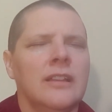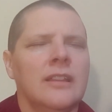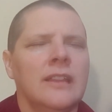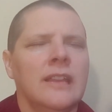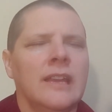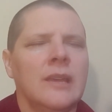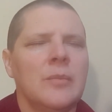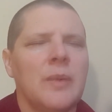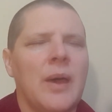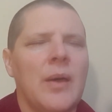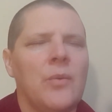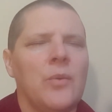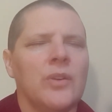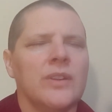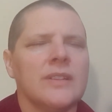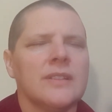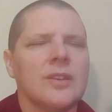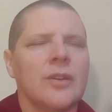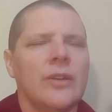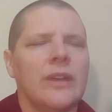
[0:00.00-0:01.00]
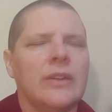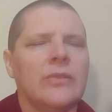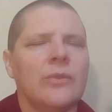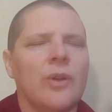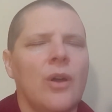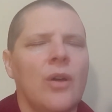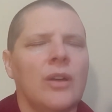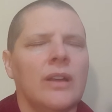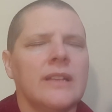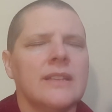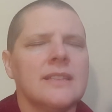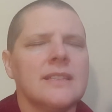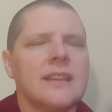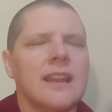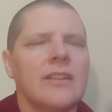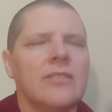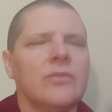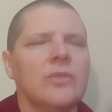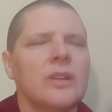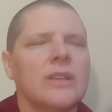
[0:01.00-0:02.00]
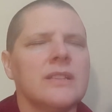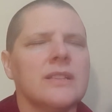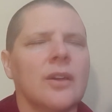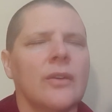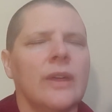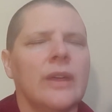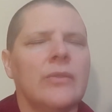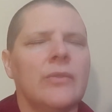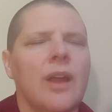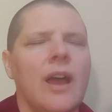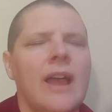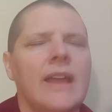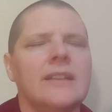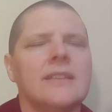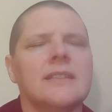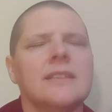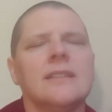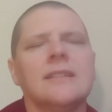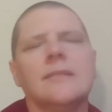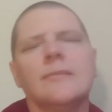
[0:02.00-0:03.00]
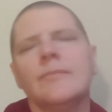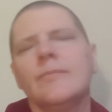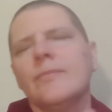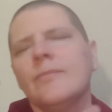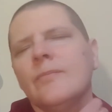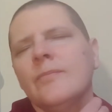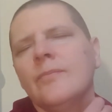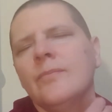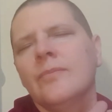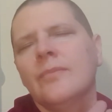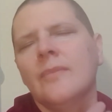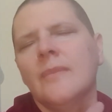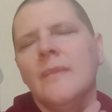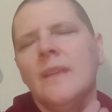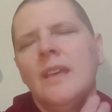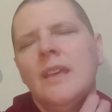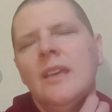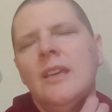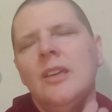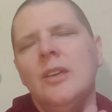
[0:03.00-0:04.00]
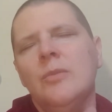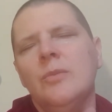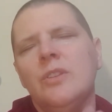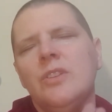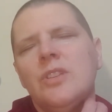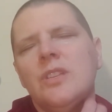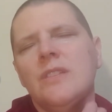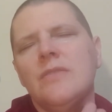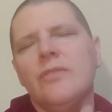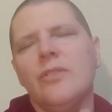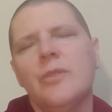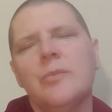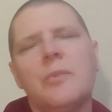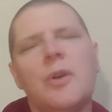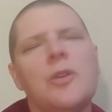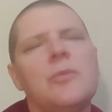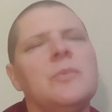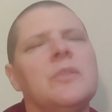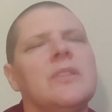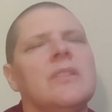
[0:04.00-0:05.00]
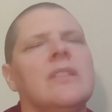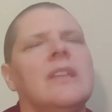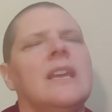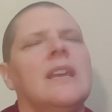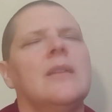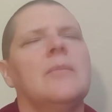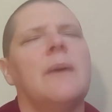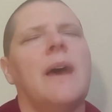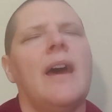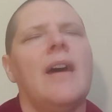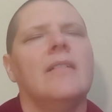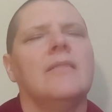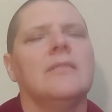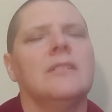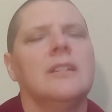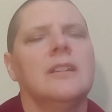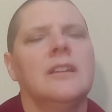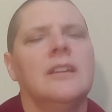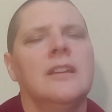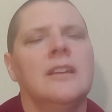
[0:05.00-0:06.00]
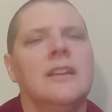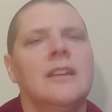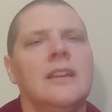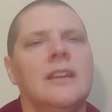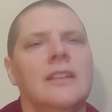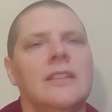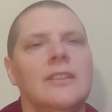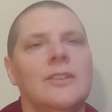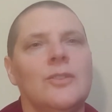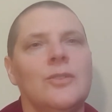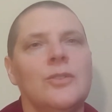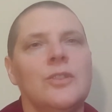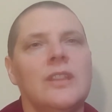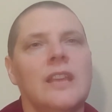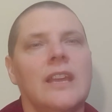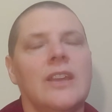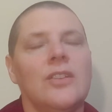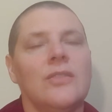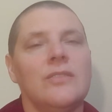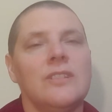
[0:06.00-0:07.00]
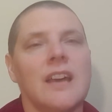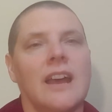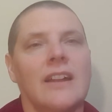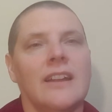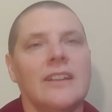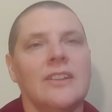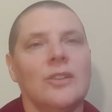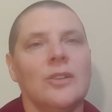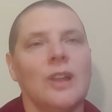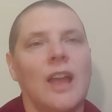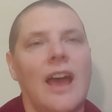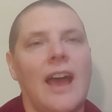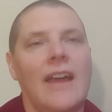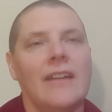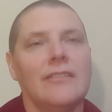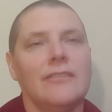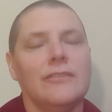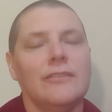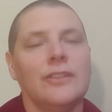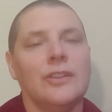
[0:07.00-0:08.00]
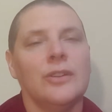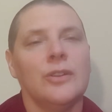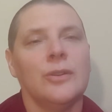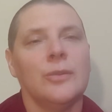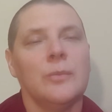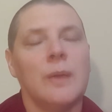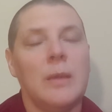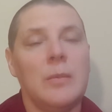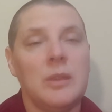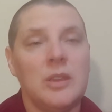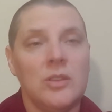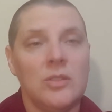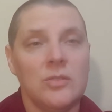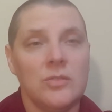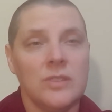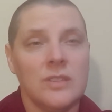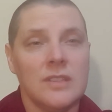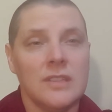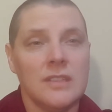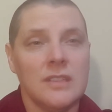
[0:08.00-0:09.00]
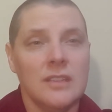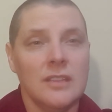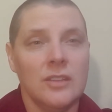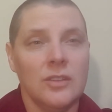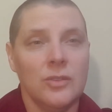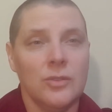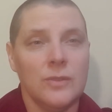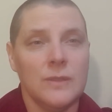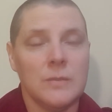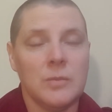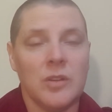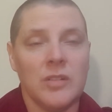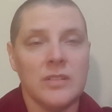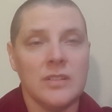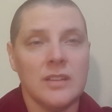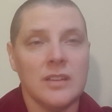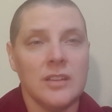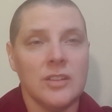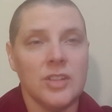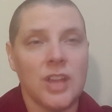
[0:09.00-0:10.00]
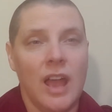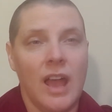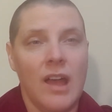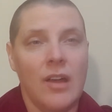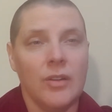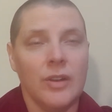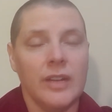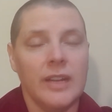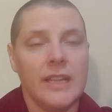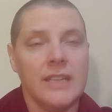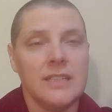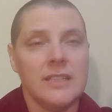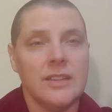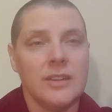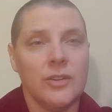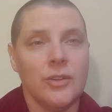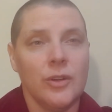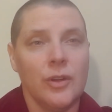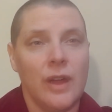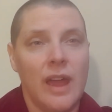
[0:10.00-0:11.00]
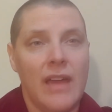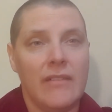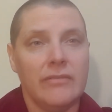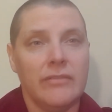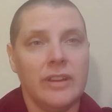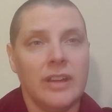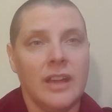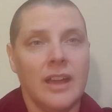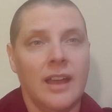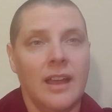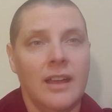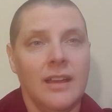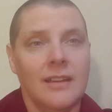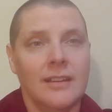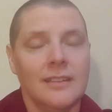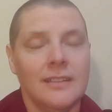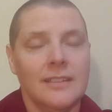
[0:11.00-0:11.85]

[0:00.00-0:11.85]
Think about what is going wrong instead of what is going right. But just for a moment, think about the good thing you've done in your life. You know, maybe you sponsored a child in India or Africa.